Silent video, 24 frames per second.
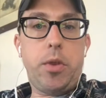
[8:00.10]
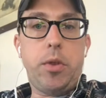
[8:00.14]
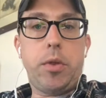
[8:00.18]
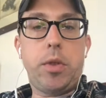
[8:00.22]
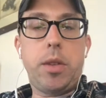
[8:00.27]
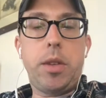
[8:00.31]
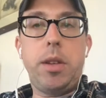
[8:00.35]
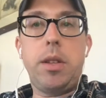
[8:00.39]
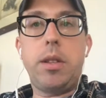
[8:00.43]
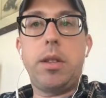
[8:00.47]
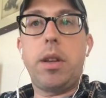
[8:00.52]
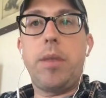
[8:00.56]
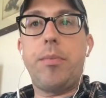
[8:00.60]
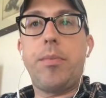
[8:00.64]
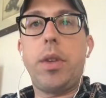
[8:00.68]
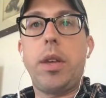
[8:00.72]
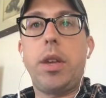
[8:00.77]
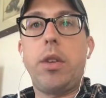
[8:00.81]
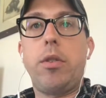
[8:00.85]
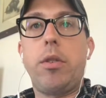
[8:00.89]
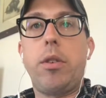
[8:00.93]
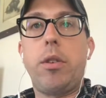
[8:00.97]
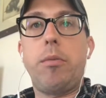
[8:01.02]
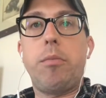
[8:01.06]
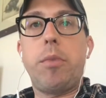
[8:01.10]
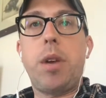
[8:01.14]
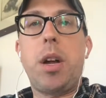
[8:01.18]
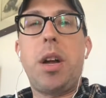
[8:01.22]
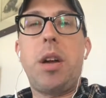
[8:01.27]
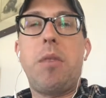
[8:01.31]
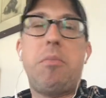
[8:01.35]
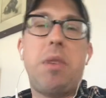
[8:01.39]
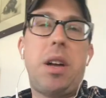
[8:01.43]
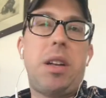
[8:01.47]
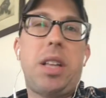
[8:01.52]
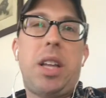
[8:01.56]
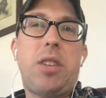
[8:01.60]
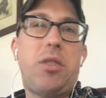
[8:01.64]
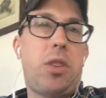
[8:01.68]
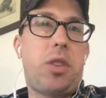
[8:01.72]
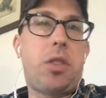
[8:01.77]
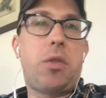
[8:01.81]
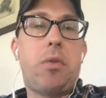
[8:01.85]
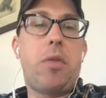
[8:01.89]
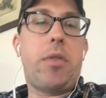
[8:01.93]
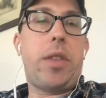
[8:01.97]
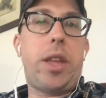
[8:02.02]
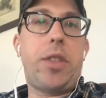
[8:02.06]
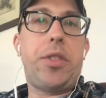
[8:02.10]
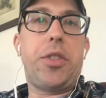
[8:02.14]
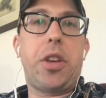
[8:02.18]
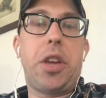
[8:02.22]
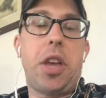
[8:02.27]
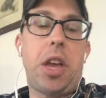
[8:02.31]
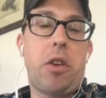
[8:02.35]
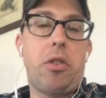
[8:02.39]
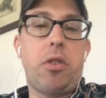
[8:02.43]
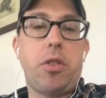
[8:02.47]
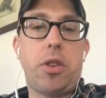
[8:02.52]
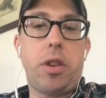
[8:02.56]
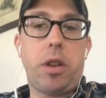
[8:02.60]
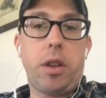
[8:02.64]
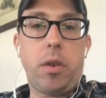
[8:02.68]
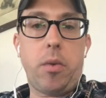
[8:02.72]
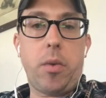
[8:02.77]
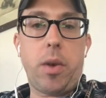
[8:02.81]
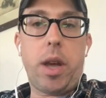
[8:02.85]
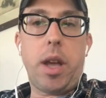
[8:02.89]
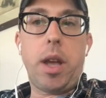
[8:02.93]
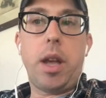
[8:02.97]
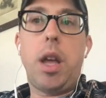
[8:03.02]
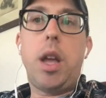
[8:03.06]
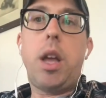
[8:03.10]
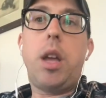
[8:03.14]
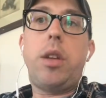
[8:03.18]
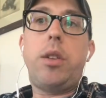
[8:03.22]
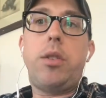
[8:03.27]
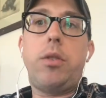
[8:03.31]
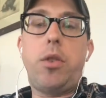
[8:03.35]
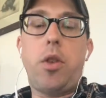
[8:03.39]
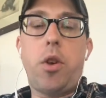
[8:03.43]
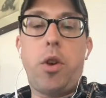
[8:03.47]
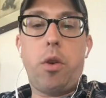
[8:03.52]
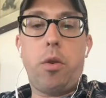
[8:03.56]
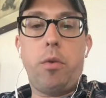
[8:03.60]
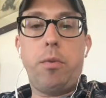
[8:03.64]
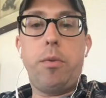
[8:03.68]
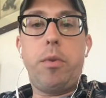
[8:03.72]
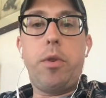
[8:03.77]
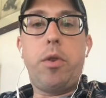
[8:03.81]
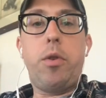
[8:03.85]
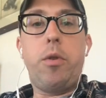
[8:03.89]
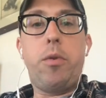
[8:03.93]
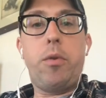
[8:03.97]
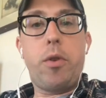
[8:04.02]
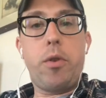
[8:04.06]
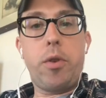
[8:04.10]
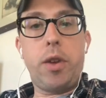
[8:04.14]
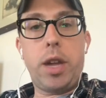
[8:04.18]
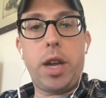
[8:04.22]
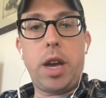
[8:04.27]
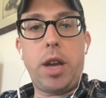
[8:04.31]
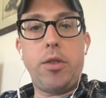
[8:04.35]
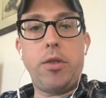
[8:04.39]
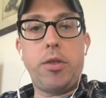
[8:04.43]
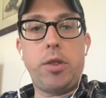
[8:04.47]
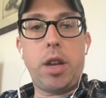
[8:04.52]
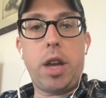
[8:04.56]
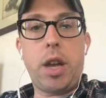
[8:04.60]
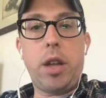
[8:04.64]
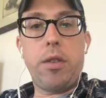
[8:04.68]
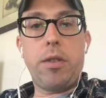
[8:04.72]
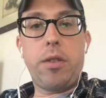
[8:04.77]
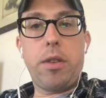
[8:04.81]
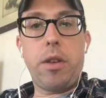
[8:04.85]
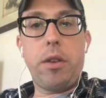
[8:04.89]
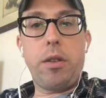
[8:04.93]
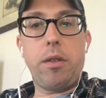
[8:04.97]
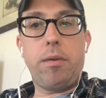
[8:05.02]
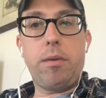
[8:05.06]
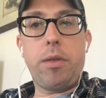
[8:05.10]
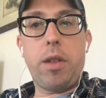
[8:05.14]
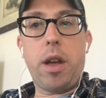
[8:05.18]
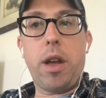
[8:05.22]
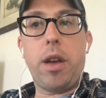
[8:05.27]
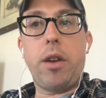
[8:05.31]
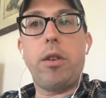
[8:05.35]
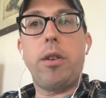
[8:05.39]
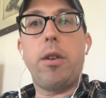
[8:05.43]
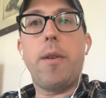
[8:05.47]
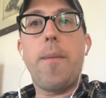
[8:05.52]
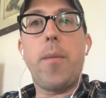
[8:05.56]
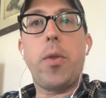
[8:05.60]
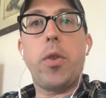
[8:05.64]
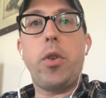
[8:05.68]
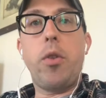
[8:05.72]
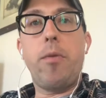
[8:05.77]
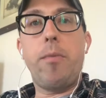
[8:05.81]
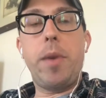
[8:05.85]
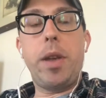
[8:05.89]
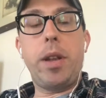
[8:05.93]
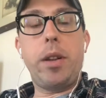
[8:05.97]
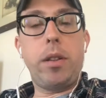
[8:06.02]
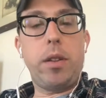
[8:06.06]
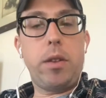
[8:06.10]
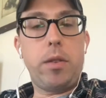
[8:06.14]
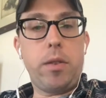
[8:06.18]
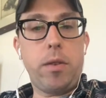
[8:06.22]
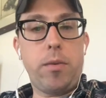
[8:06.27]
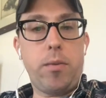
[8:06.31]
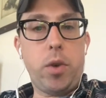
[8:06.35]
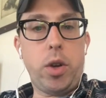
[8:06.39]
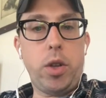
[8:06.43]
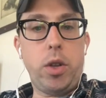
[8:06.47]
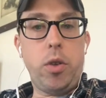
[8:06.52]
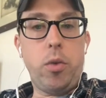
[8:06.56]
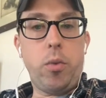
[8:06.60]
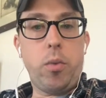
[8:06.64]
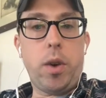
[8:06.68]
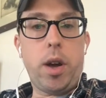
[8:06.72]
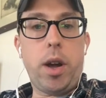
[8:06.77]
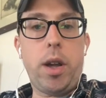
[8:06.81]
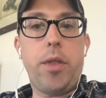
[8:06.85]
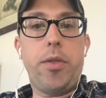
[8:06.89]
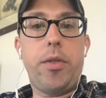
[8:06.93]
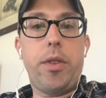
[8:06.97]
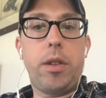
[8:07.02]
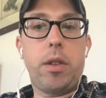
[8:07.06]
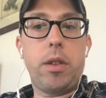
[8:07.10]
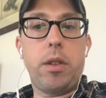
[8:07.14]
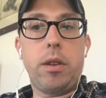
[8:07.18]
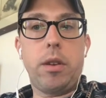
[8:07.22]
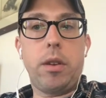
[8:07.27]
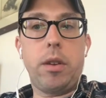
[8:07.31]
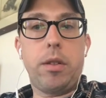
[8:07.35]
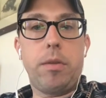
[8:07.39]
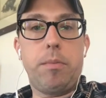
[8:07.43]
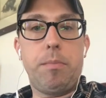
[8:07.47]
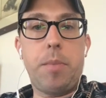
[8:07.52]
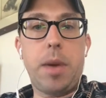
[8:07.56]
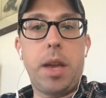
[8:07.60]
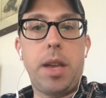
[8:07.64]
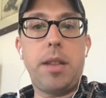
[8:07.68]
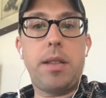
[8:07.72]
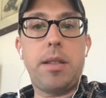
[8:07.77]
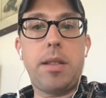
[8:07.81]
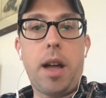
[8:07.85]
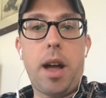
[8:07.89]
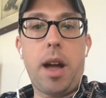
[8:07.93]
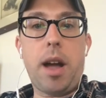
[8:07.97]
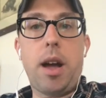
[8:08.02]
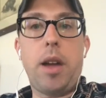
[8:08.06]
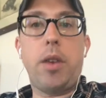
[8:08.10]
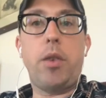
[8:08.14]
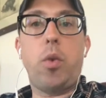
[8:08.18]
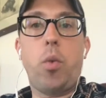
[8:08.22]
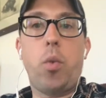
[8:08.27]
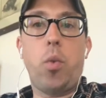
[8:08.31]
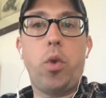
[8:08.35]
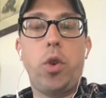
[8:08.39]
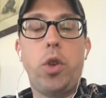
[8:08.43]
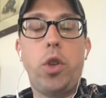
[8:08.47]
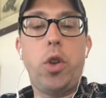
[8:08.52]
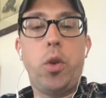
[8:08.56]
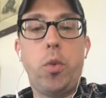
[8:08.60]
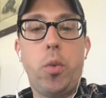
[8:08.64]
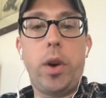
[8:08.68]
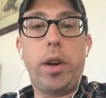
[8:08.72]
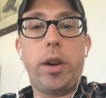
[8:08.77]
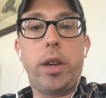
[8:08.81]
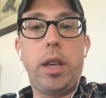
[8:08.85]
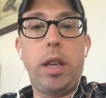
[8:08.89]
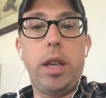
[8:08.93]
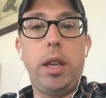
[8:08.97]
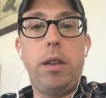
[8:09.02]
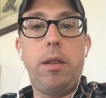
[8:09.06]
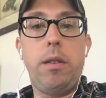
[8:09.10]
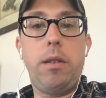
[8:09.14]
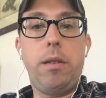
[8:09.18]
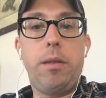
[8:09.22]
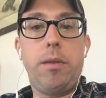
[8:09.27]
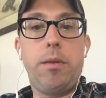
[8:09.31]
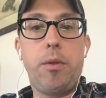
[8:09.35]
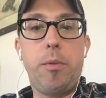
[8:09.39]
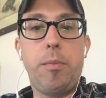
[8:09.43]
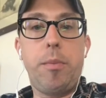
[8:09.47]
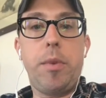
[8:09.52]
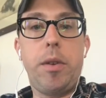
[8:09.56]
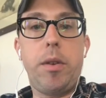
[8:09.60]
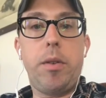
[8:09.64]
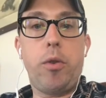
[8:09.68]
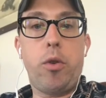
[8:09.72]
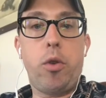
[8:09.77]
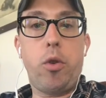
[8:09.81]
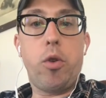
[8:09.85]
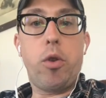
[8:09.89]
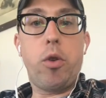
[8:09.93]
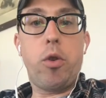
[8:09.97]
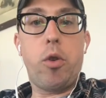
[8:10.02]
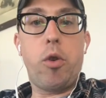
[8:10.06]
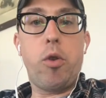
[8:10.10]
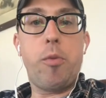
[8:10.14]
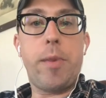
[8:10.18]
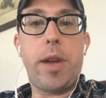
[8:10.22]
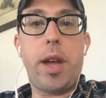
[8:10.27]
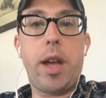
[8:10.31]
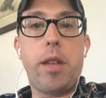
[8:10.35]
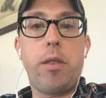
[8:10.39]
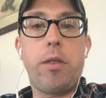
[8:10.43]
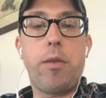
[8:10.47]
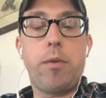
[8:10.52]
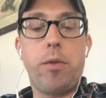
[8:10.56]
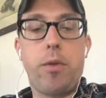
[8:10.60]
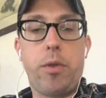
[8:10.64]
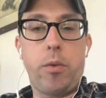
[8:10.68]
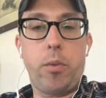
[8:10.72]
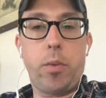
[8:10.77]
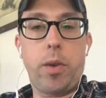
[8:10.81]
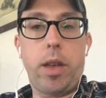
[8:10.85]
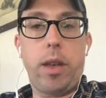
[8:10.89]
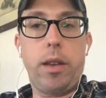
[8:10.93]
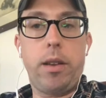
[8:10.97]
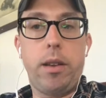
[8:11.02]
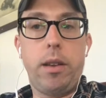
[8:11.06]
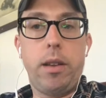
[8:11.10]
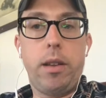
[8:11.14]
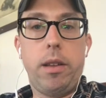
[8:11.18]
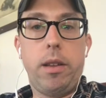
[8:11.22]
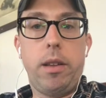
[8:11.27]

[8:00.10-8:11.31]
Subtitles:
You'll see something, you go, oh, well, I'll just throw that in the carriage anyway. No, you've already got your sales flyer. You've made a list of what you want. This is because based on what you want to eat for your OMADs for the week,